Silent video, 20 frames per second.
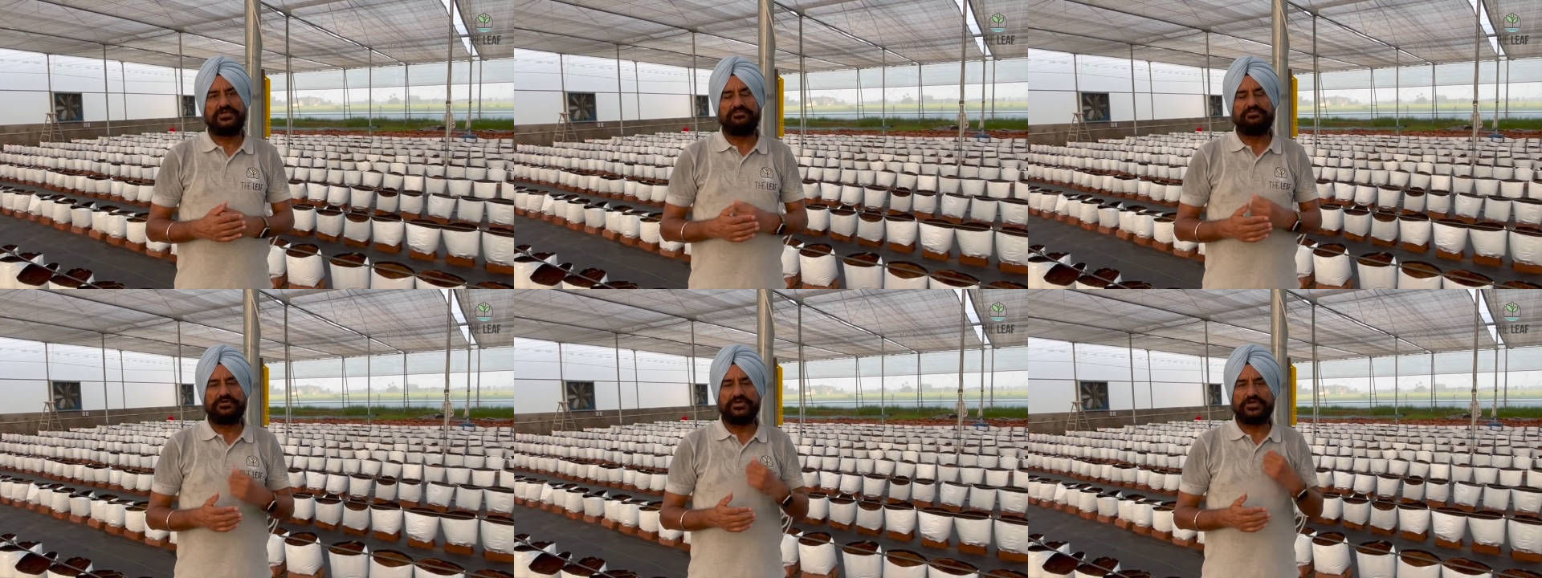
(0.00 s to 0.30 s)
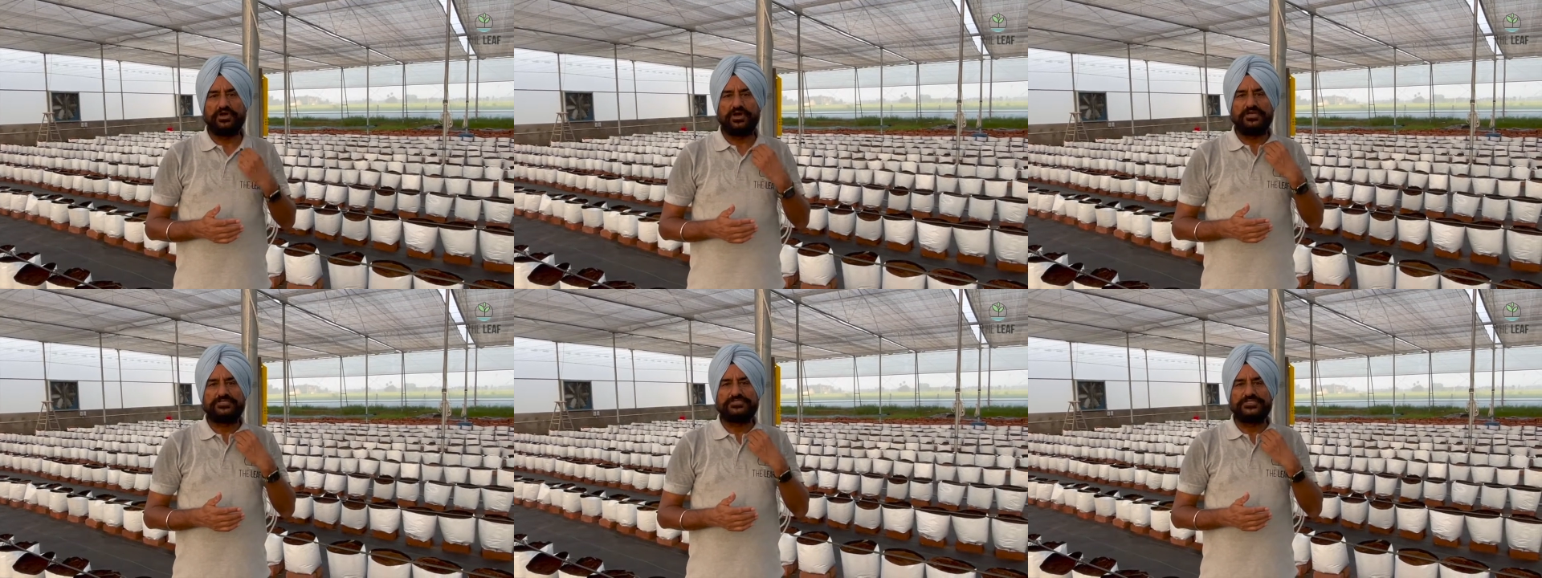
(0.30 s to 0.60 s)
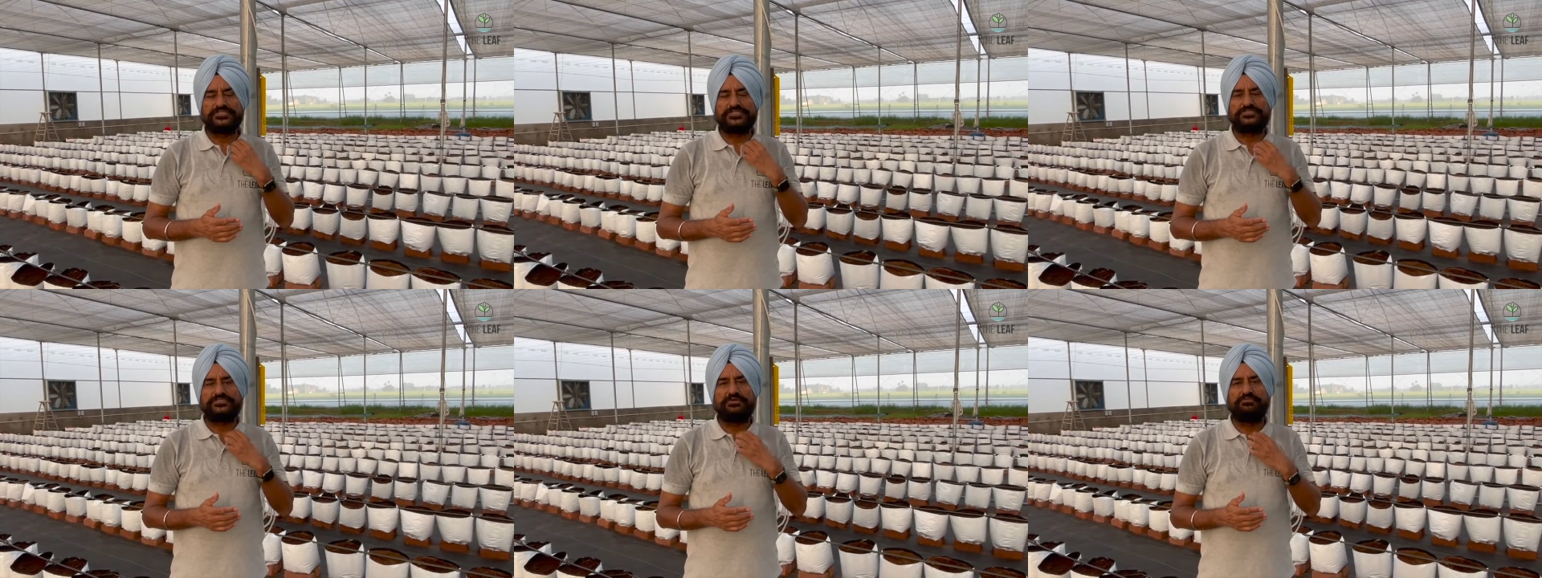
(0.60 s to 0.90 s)
because
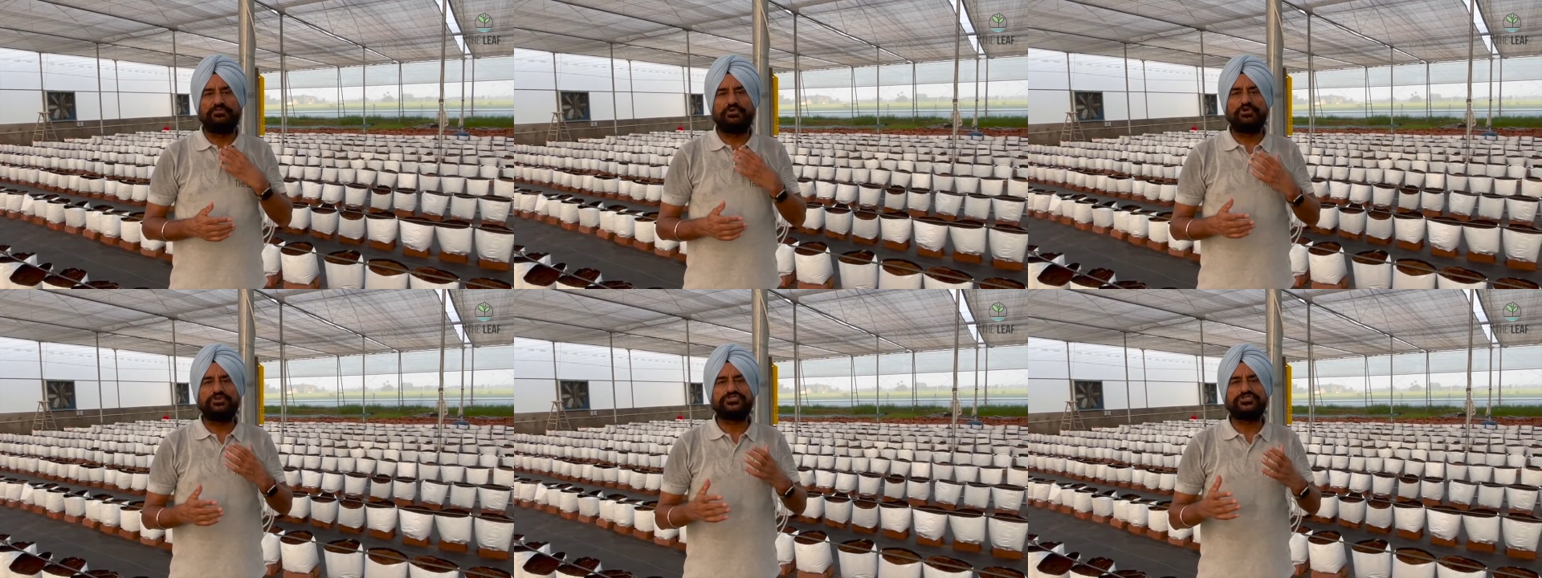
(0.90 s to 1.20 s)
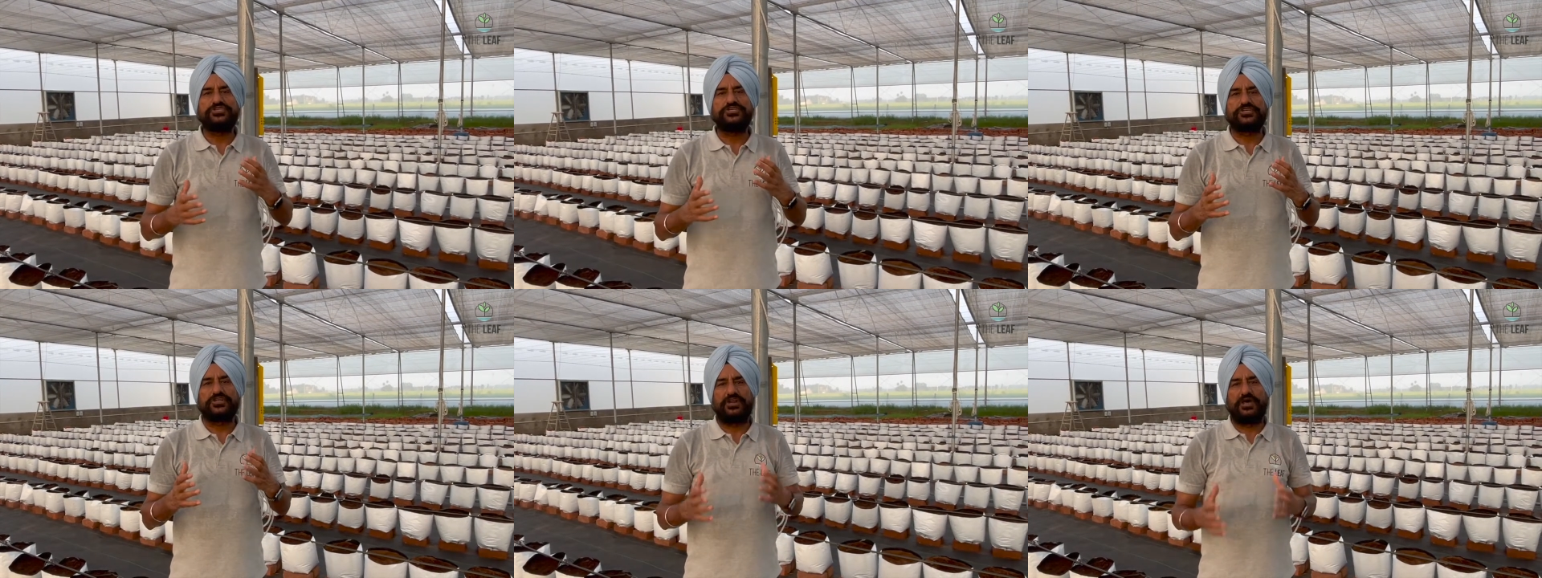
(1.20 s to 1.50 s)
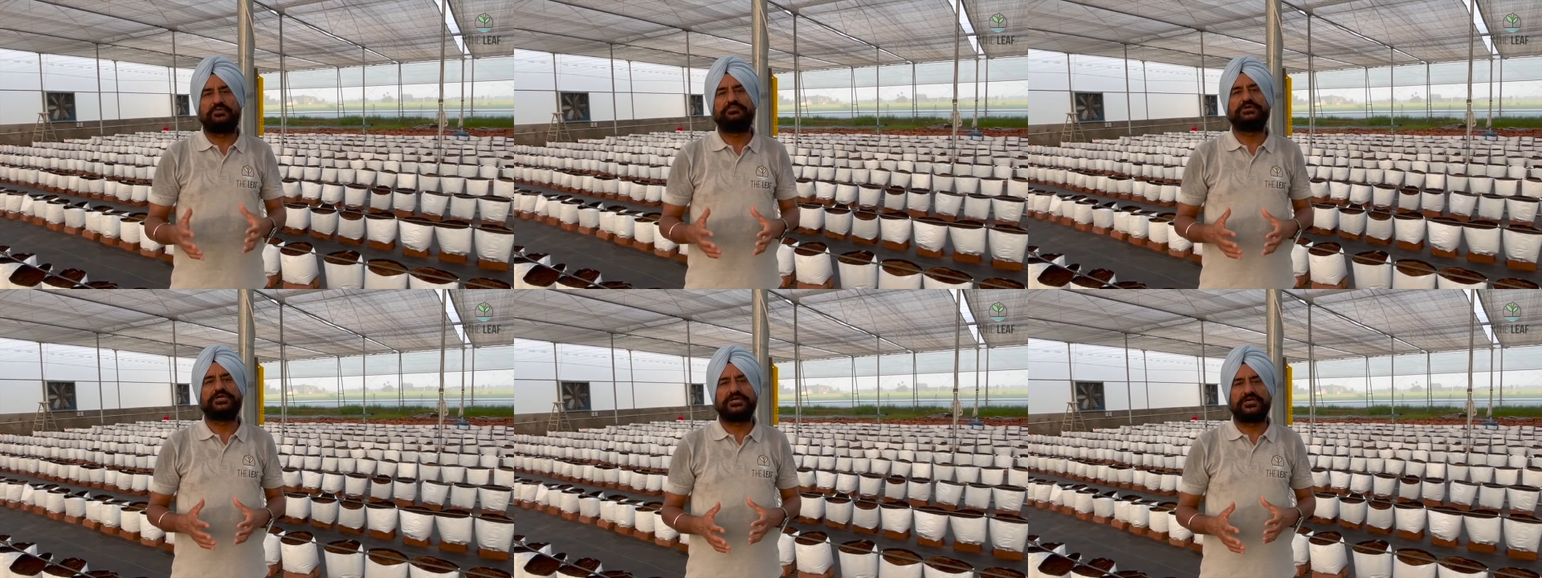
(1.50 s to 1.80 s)
it is the most
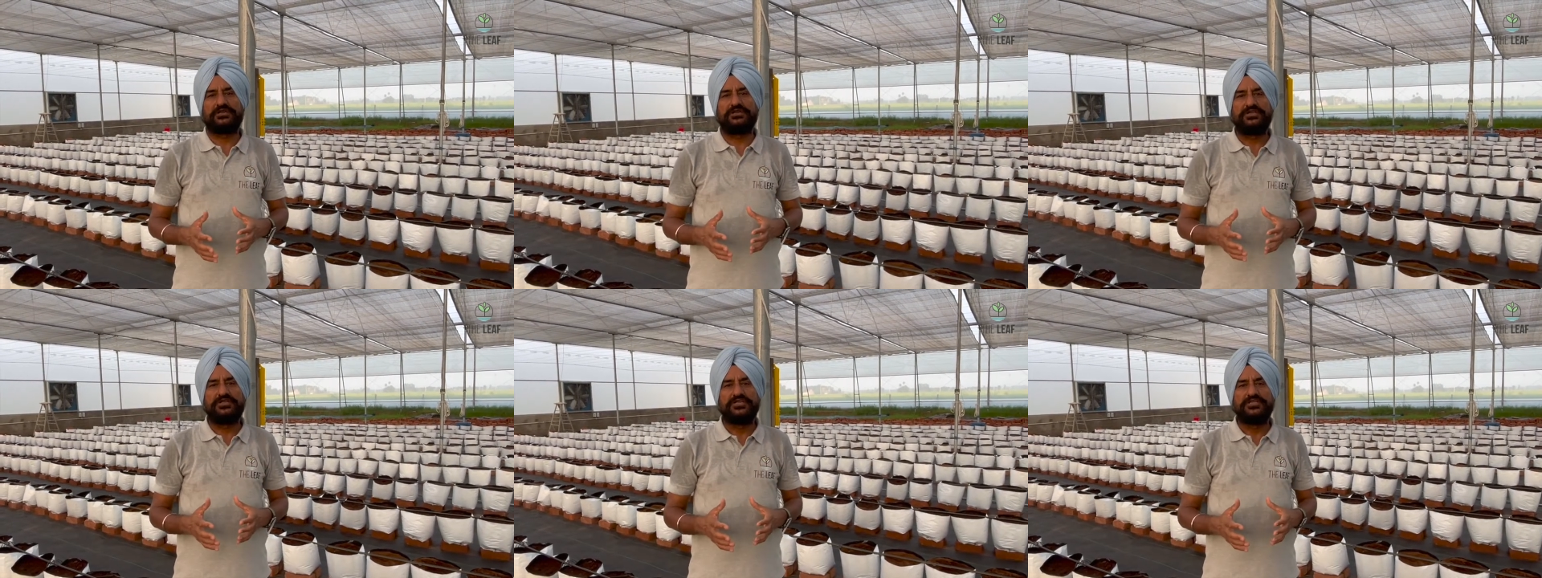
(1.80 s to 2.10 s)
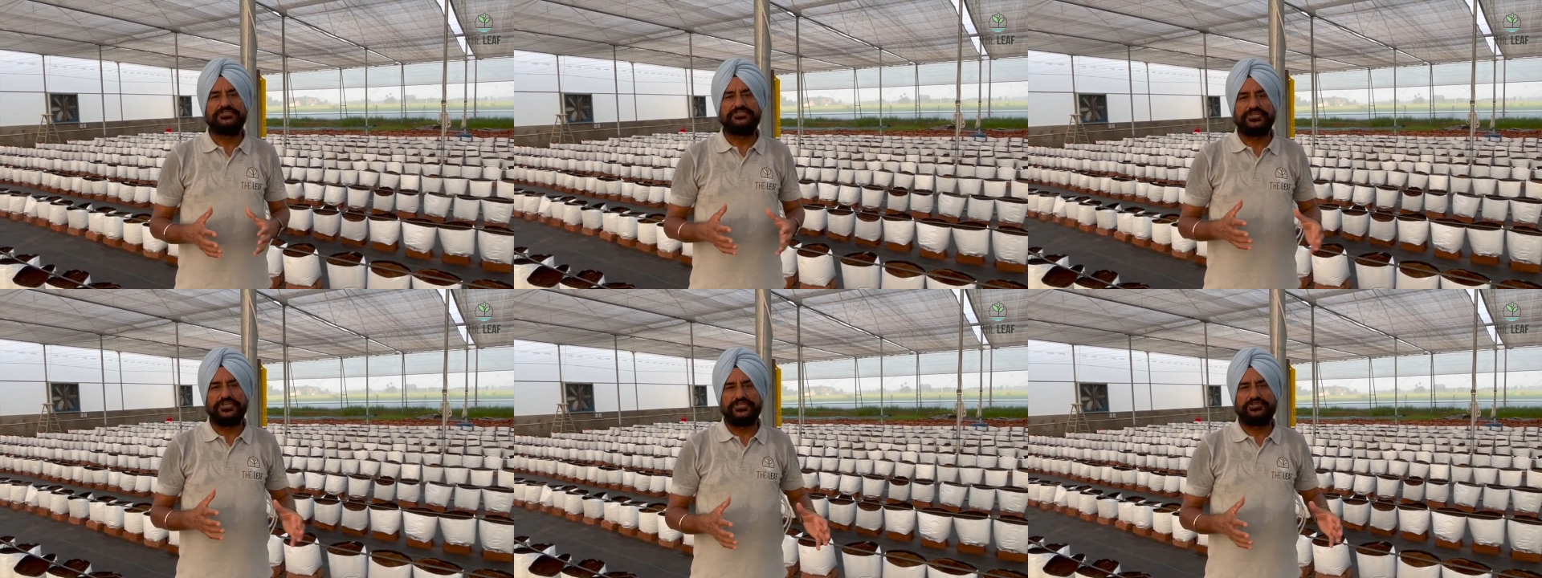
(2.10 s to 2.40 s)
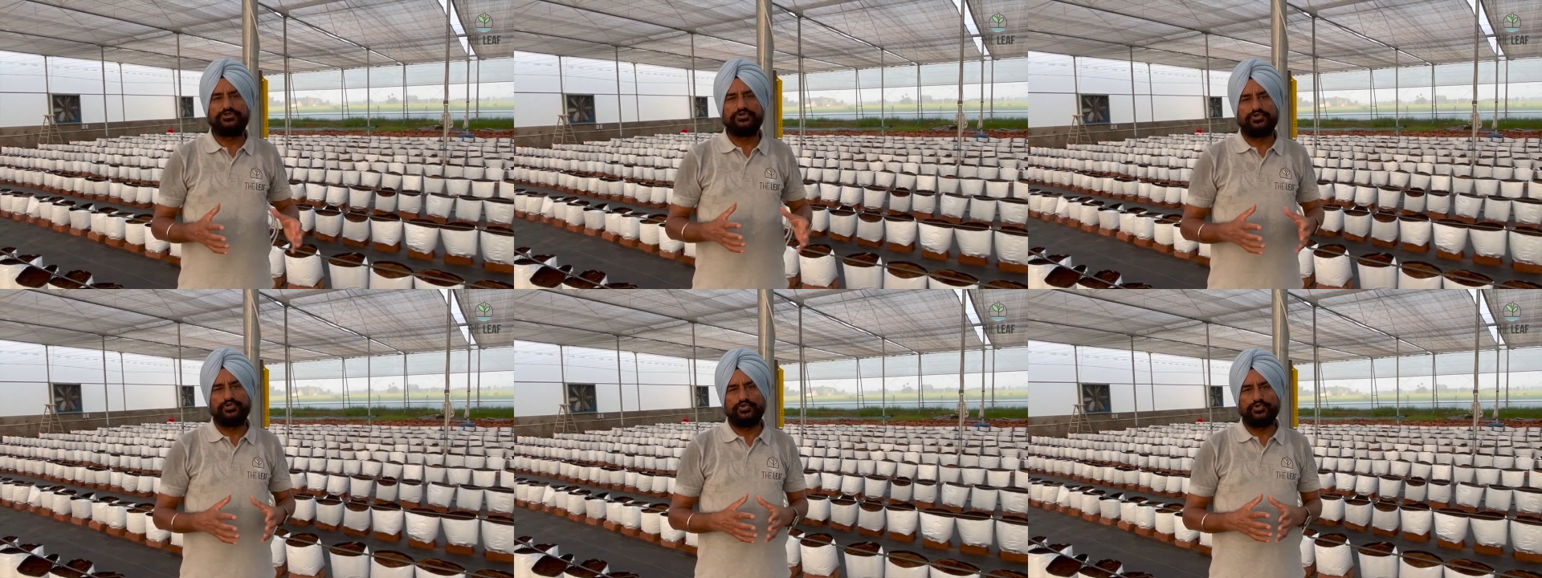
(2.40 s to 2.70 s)
economical thing
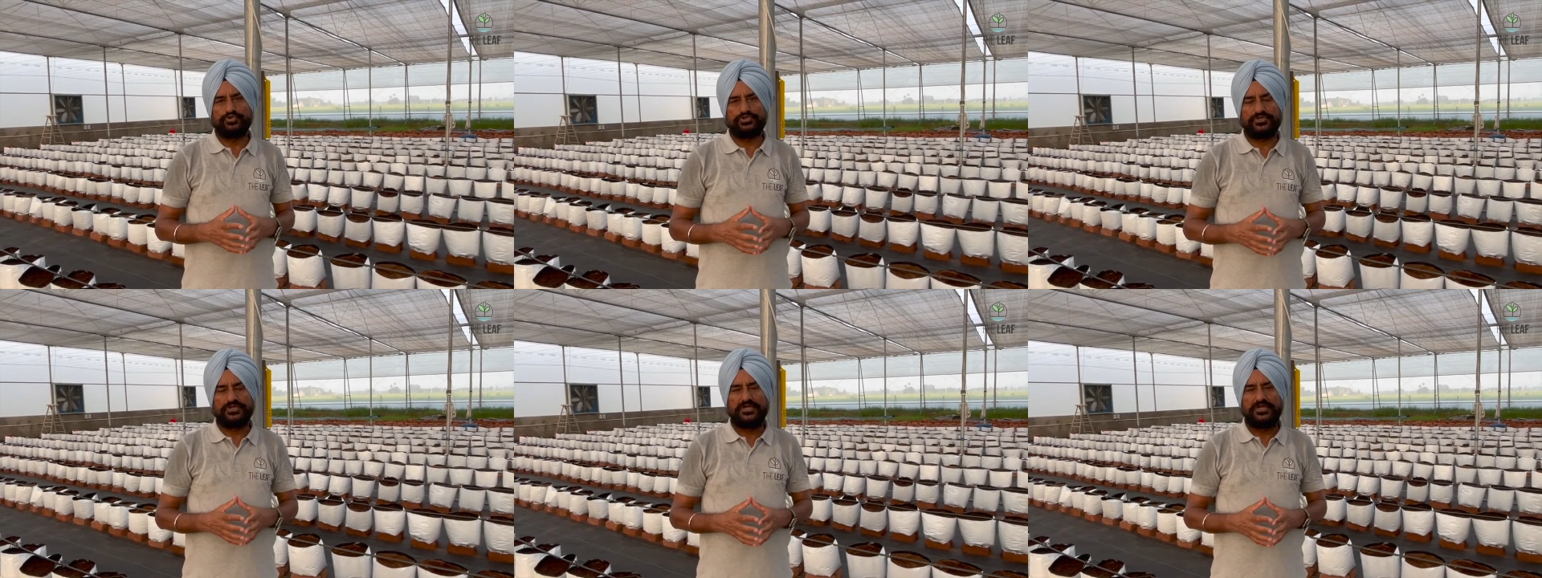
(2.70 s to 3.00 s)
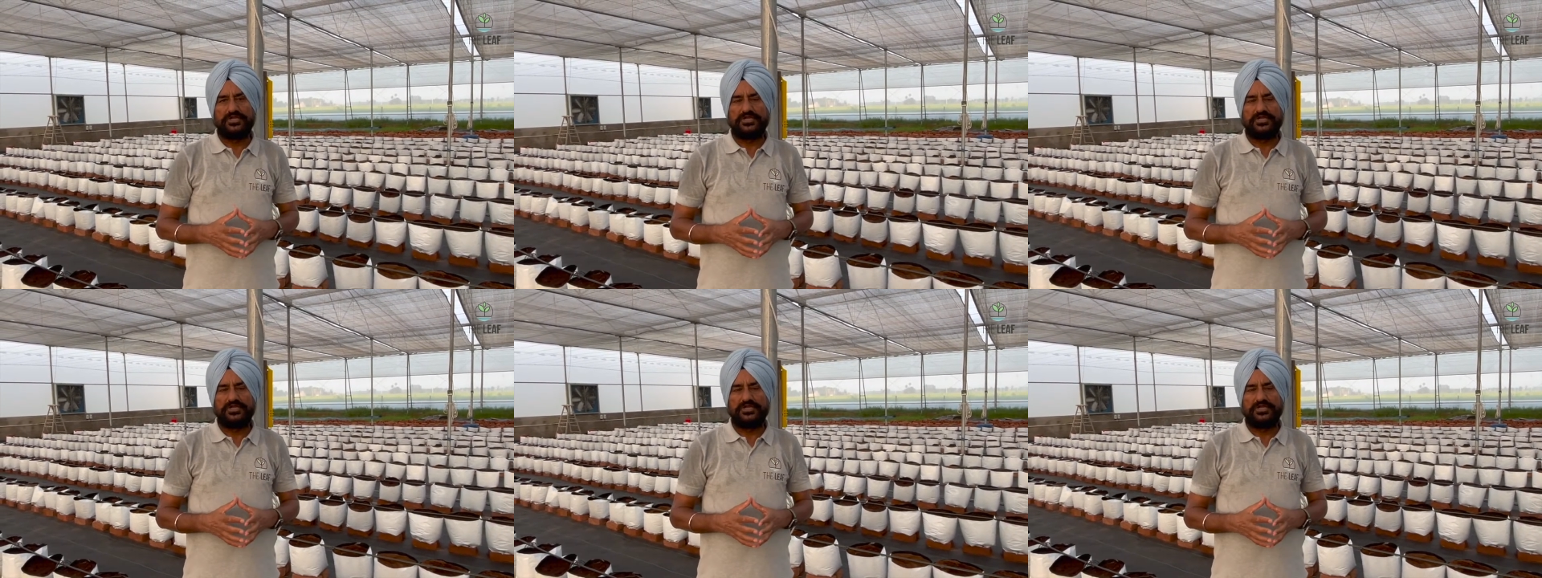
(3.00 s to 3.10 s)
to use.